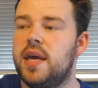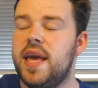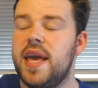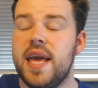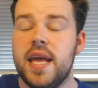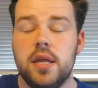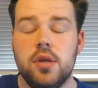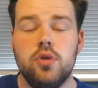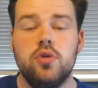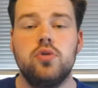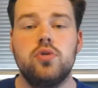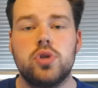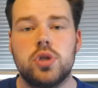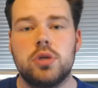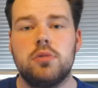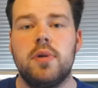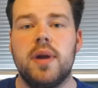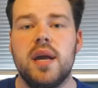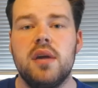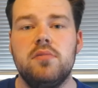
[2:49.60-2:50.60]
in your
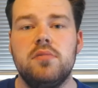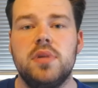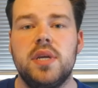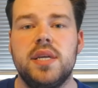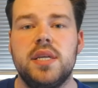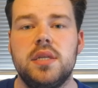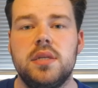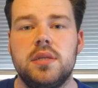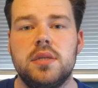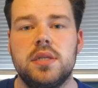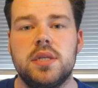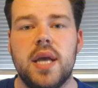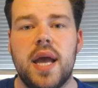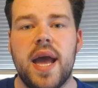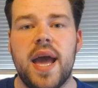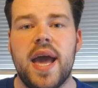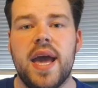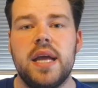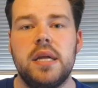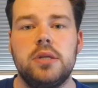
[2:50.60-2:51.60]
surroundings
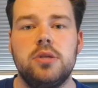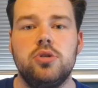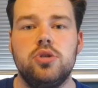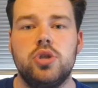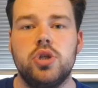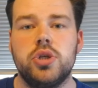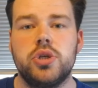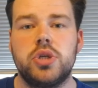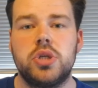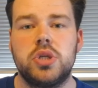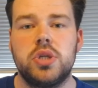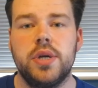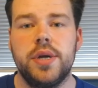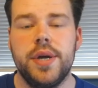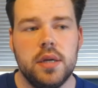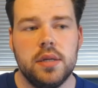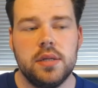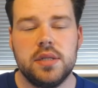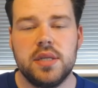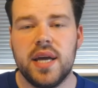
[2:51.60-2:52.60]
and just
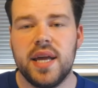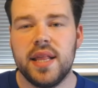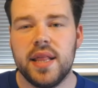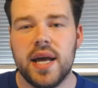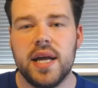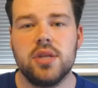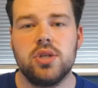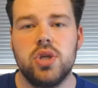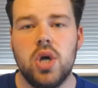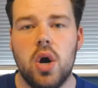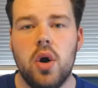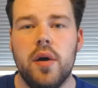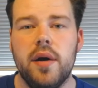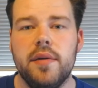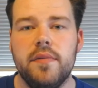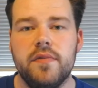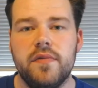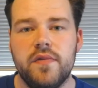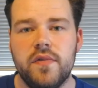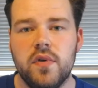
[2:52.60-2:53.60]
take that
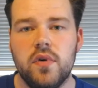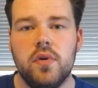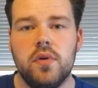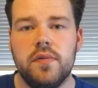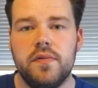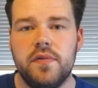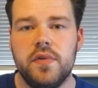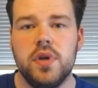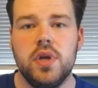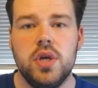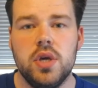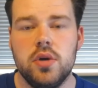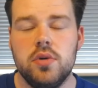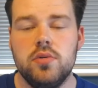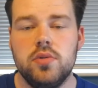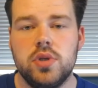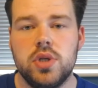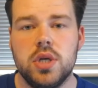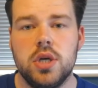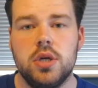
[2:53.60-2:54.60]
time for you
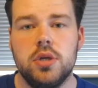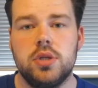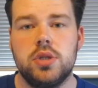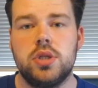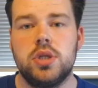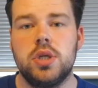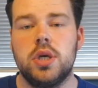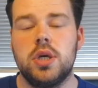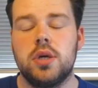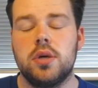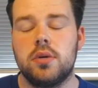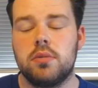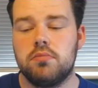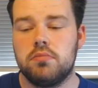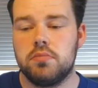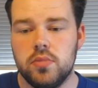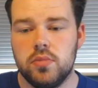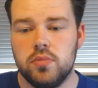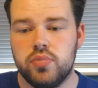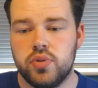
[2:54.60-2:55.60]
to
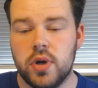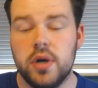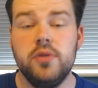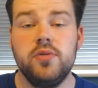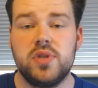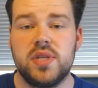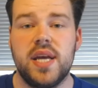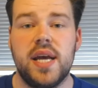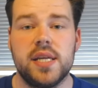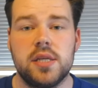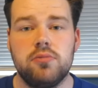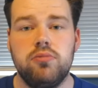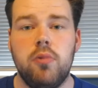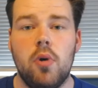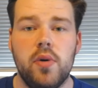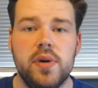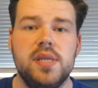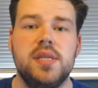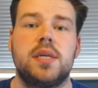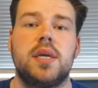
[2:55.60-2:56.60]
process
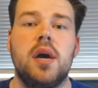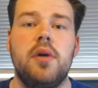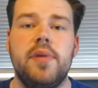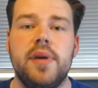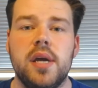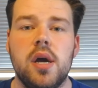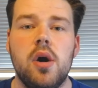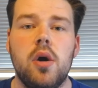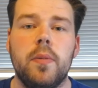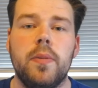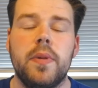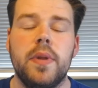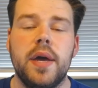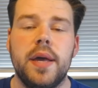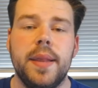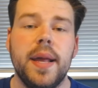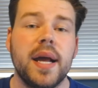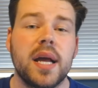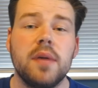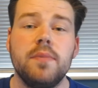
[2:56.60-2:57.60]
what is going on.
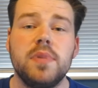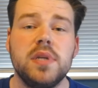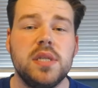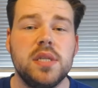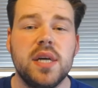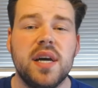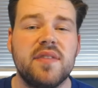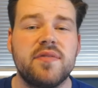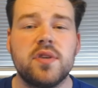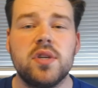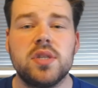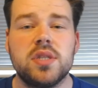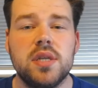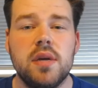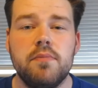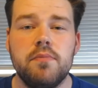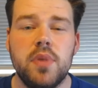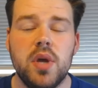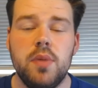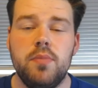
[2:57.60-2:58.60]
And that can be tough because
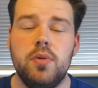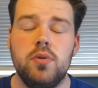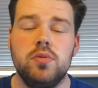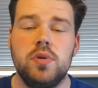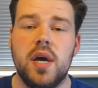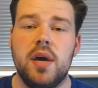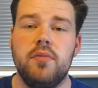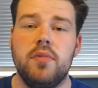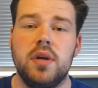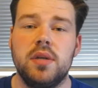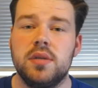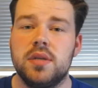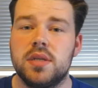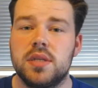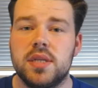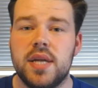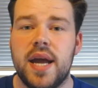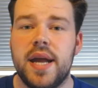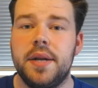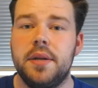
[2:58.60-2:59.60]
some people don't
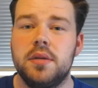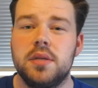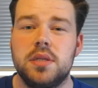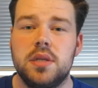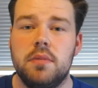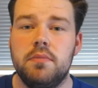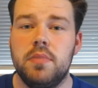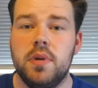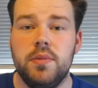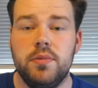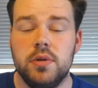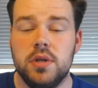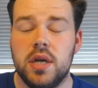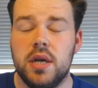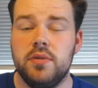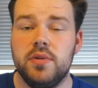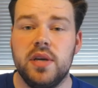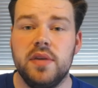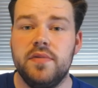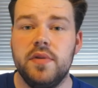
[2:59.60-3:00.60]
understand and some people
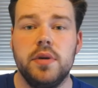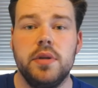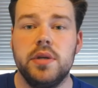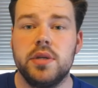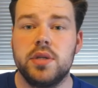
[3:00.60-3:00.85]
don't give you